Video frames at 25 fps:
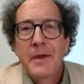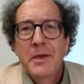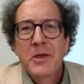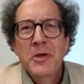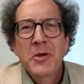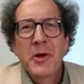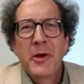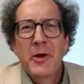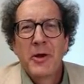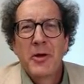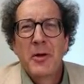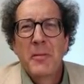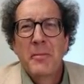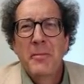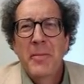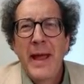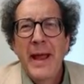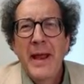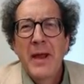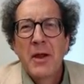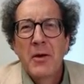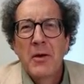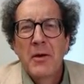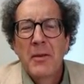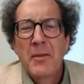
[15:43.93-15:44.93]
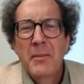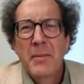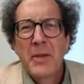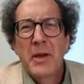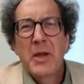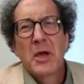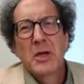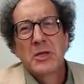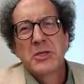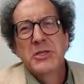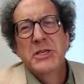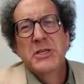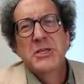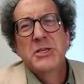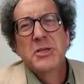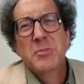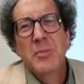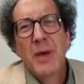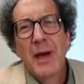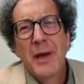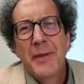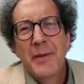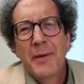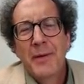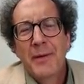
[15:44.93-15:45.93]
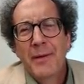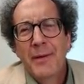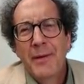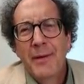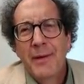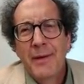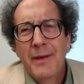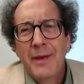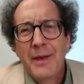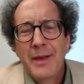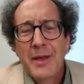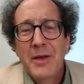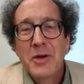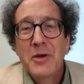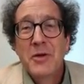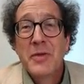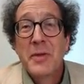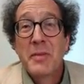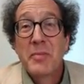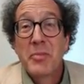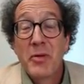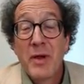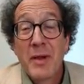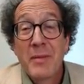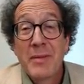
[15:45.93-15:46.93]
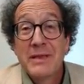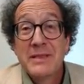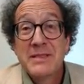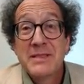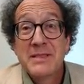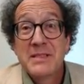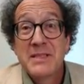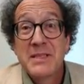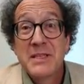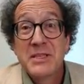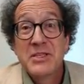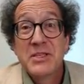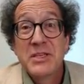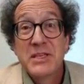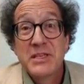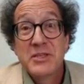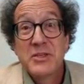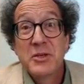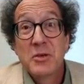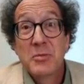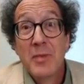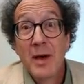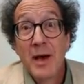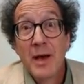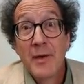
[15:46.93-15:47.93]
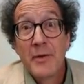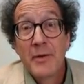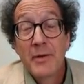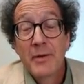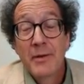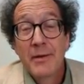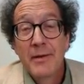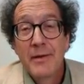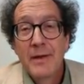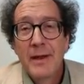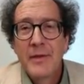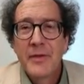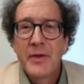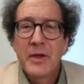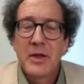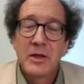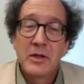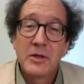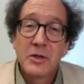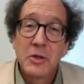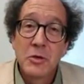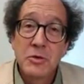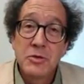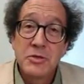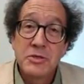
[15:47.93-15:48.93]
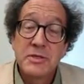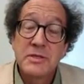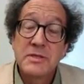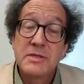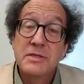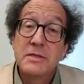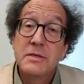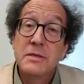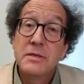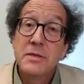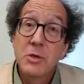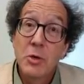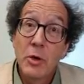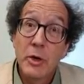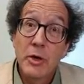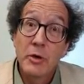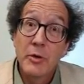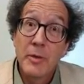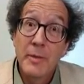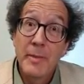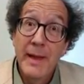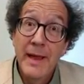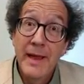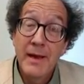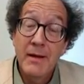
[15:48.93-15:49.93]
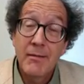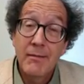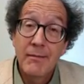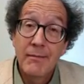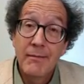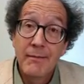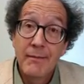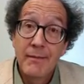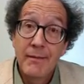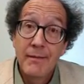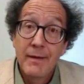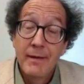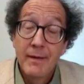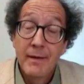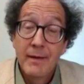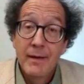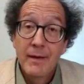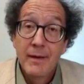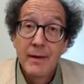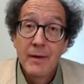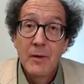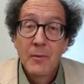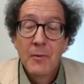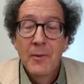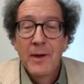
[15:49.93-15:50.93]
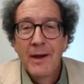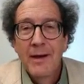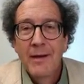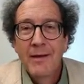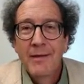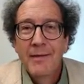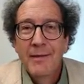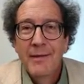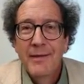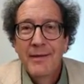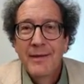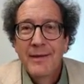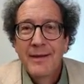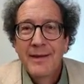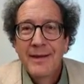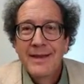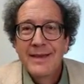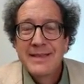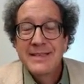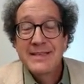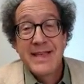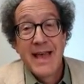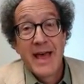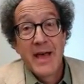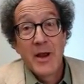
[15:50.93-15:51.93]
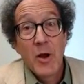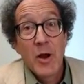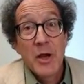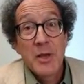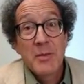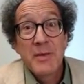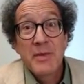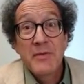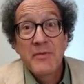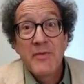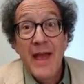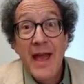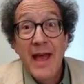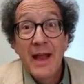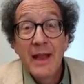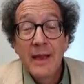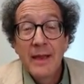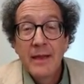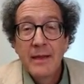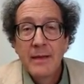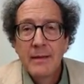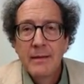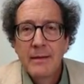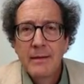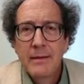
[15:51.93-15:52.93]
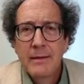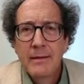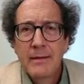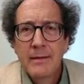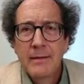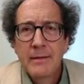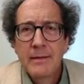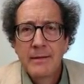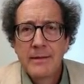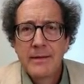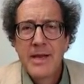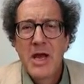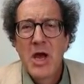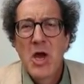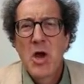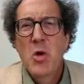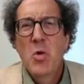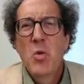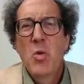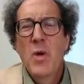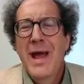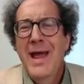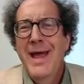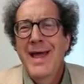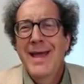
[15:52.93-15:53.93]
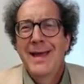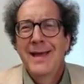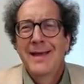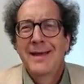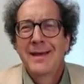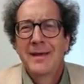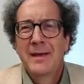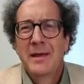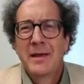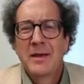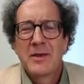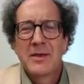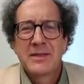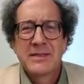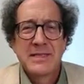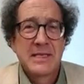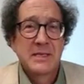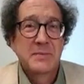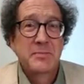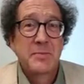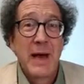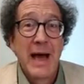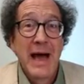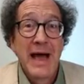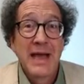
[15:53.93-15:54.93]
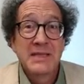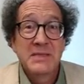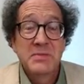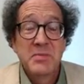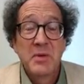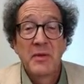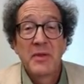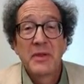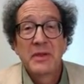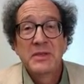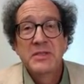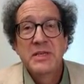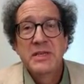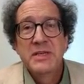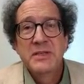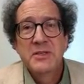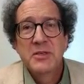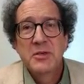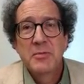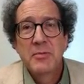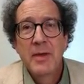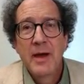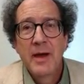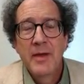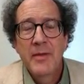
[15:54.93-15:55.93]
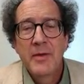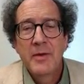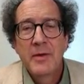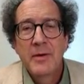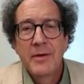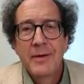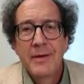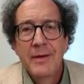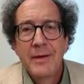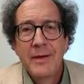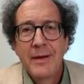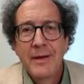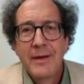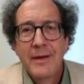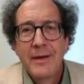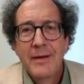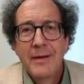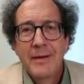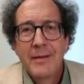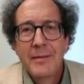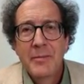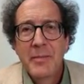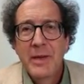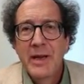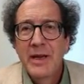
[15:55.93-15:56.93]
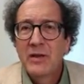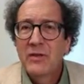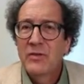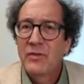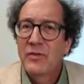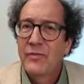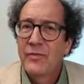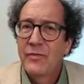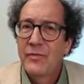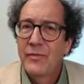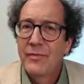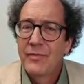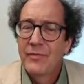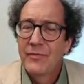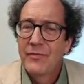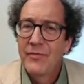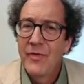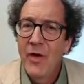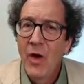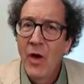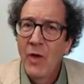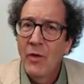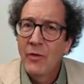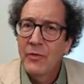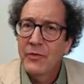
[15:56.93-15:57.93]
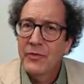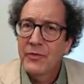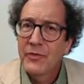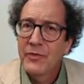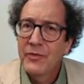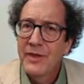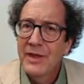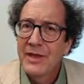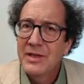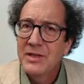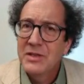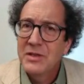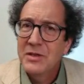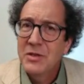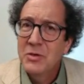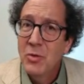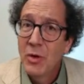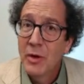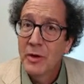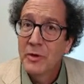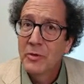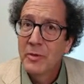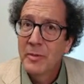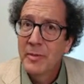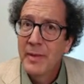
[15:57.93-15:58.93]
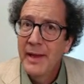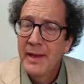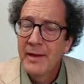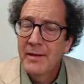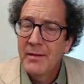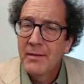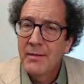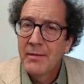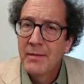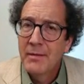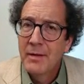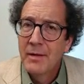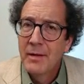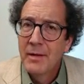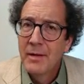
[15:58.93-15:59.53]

You ought to obey her because she's your mother. Here the premise is that she's your mother, and the conclusions, you ought to obey her. Well, is that argument valid? No way, because it's possible that she's your mother, but it's false that you ought to obey her.